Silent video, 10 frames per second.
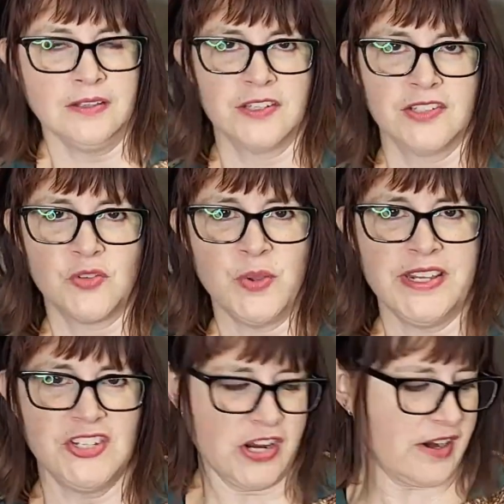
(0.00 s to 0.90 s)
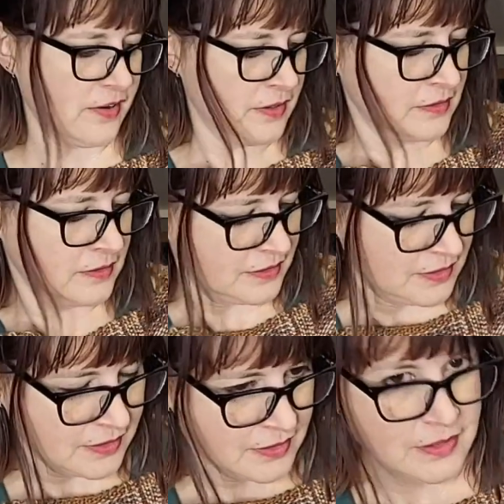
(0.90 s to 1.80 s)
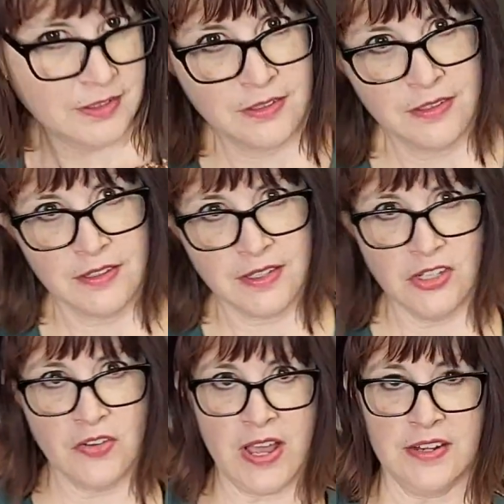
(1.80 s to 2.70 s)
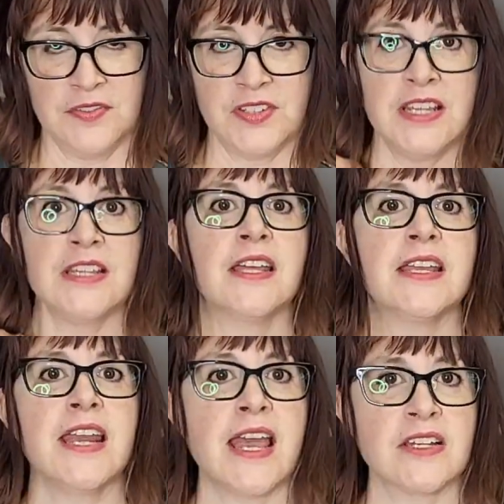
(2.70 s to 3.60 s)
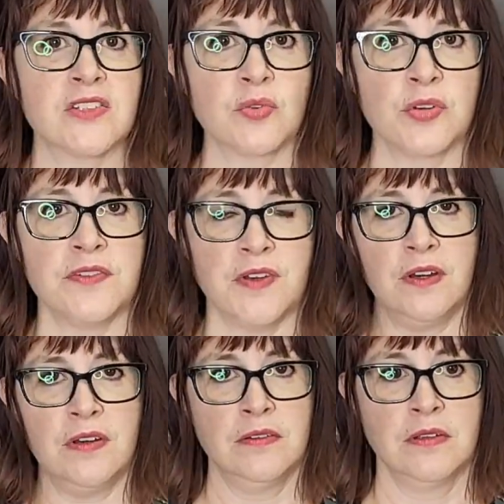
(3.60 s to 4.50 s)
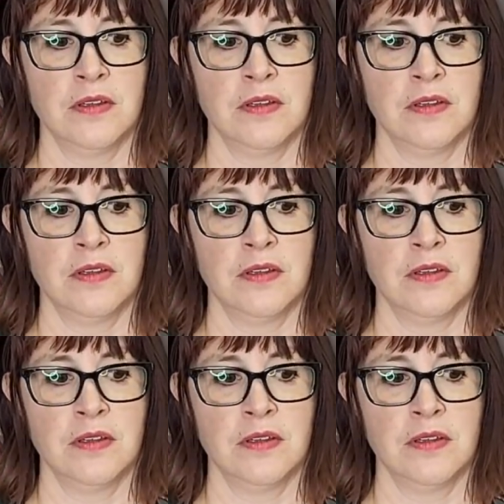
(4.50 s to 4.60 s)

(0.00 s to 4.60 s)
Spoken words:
squeaky chair. Can you kind of see, like, it has sort of a...